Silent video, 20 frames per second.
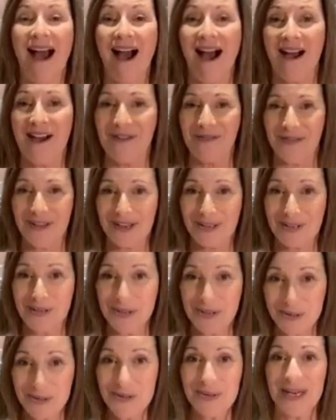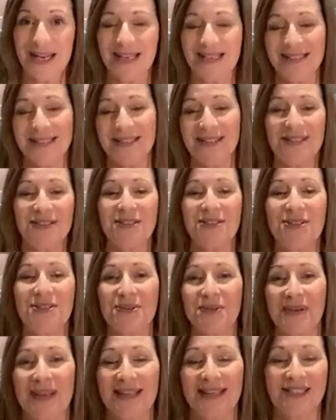I found 2 cousins
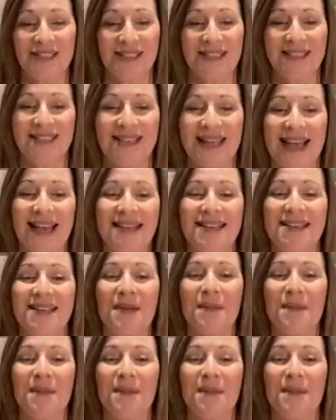doing just that.